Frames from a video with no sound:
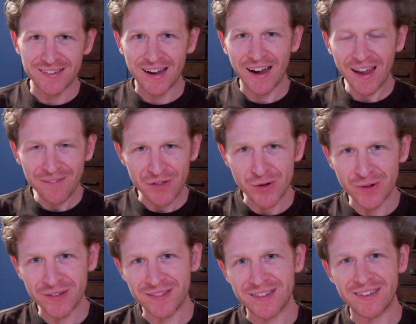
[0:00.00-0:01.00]
I have
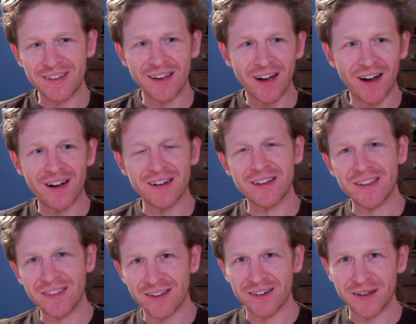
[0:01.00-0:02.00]
USDC on
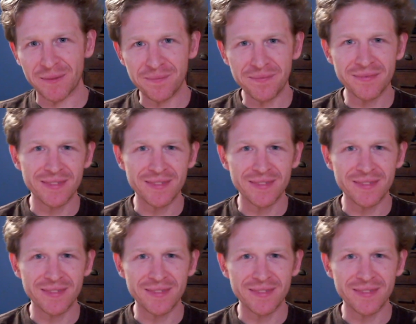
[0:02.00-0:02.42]
Ethereum,